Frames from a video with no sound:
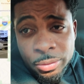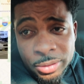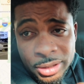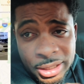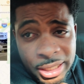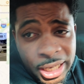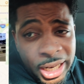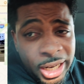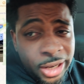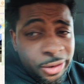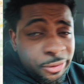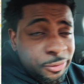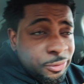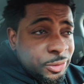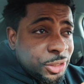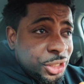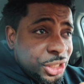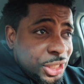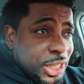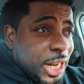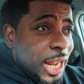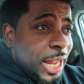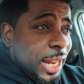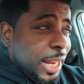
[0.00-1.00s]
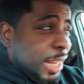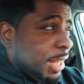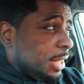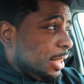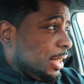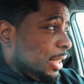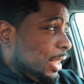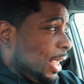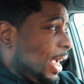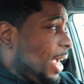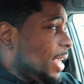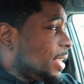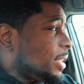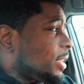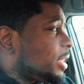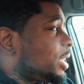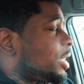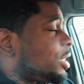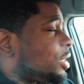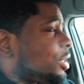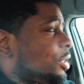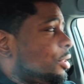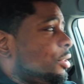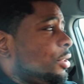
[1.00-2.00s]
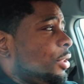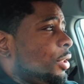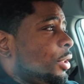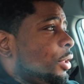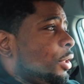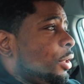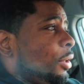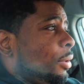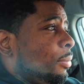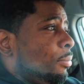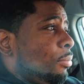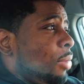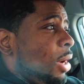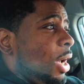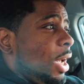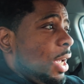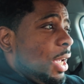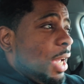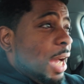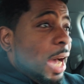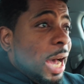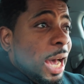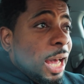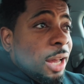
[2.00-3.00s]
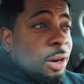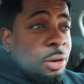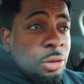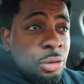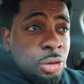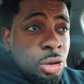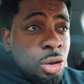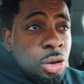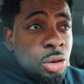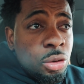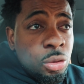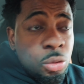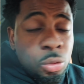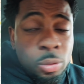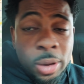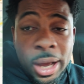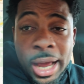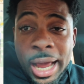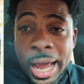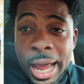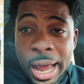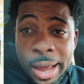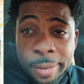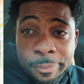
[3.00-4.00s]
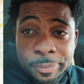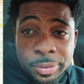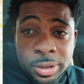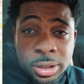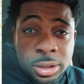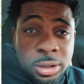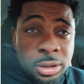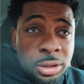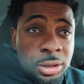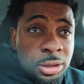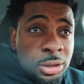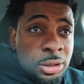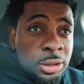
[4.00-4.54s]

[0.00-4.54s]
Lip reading: was getting shot at the gas station, but I don't know what happened